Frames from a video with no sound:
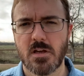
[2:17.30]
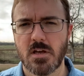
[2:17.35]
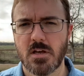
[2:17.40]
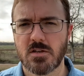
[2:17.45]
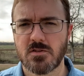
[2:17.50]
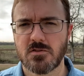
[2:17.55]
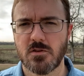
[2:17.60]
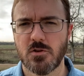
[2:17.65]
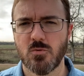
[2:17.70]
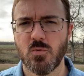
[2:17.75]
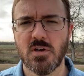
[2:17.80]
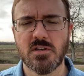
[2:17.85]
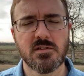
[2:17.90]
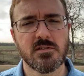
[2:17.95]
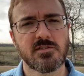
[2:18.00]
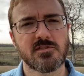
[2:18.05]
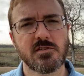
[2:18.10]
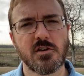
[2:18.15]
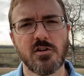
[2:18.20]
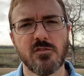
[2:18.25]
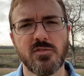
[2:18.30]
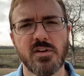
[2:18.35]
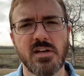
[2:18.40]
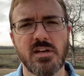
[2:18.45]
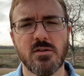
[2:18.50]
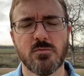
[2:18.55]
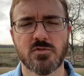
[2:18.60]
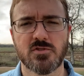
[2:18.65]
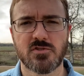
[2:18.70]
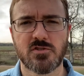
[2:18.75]
So what
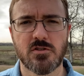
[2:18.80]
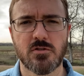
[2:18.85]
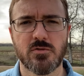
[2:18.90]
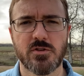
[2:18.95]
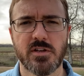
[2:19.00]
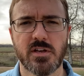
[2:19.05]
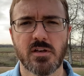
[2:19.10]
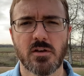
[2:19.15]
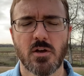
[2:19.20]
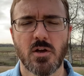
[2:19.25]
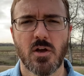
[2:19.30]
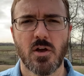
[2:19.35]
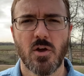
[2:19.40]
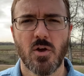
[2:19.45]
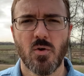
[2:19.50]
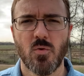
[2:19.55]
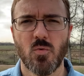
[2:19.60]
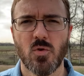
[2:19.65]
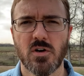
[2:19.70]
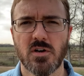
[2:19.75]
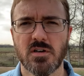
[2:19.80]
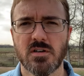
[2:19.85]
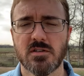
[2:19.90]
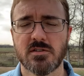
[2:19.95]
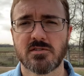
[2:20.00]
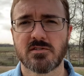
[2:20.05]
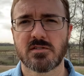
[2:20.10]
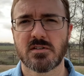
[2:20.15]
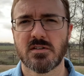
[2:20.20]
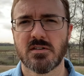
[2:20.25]
Solvay was doing
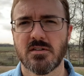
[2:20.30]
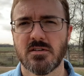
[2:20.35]
was